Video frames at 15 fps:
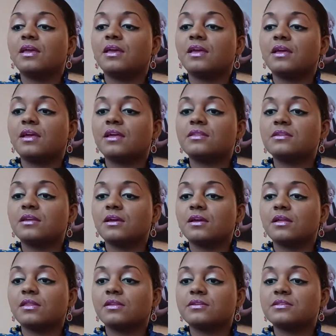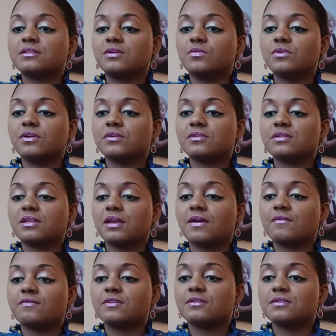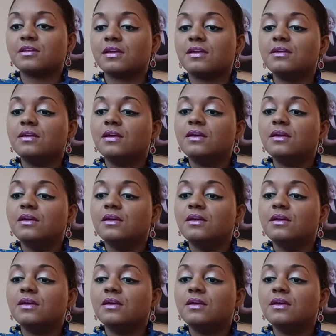Let's see what else they have to say.